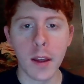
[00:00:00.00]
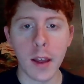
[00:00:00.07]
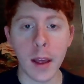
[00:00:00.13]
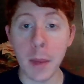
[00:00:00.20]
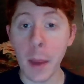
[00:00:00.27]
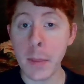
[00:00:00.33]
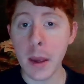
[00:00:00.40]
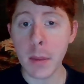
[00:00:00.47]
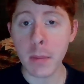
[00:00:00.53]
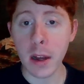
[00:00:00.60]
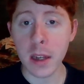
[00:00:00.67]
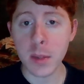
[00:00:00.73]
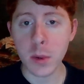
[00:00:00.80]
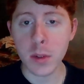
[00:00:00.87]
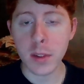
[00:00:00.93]
It may be
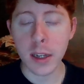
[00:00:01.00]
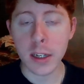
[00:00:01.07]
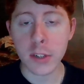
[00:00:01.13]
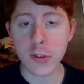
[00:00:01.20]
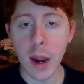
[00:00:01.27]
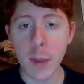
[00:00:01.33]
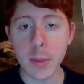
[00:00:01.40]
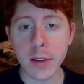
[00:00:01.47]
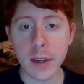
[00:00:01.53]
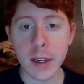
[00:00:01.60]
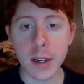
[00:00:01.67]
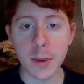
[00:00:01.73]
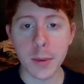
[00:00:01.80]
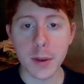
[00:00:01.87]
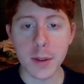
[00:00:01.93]
impossible to extrapolate
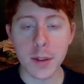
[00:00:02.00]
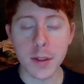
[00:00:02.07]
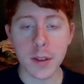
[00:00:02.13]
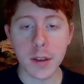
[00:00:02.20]
it with,